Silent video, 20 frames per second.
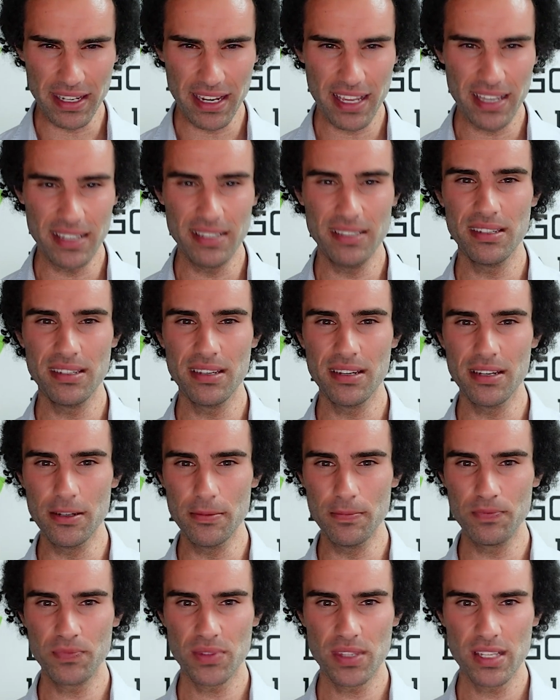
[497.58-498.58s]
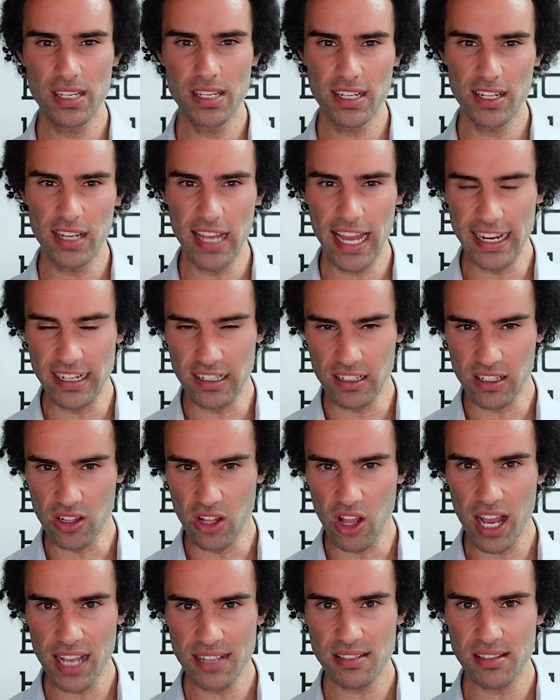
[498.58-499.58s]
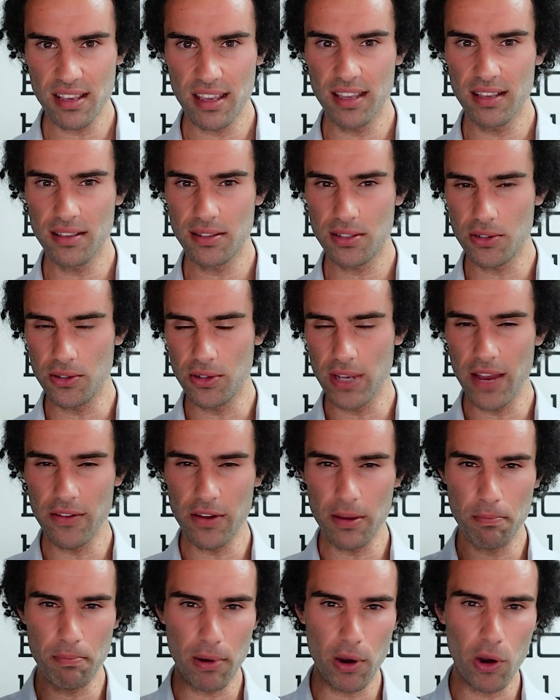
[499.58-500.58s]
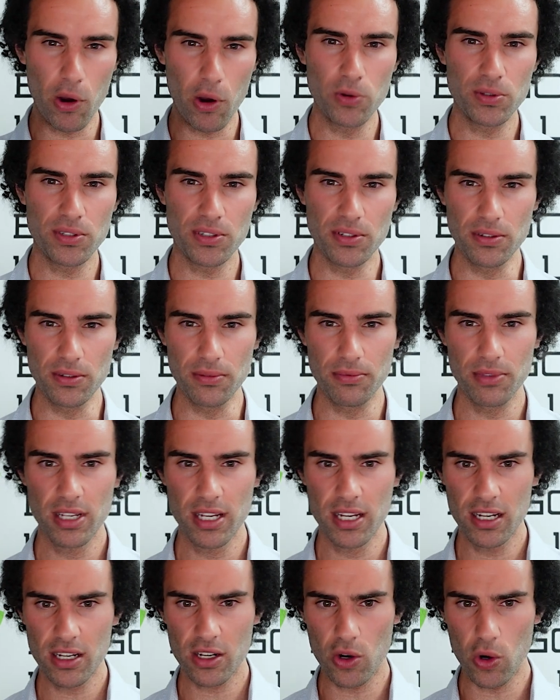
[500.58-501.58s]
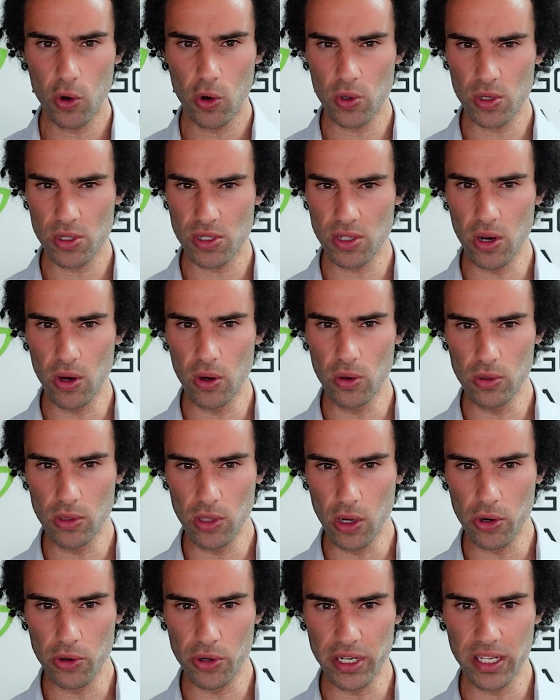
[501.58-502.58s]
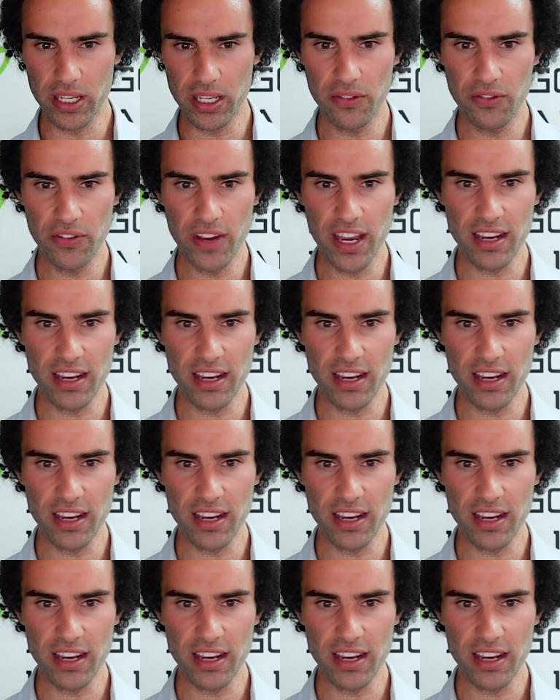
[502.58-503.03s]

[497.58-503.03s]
magnesium and glycine to have a potent cortisol lowering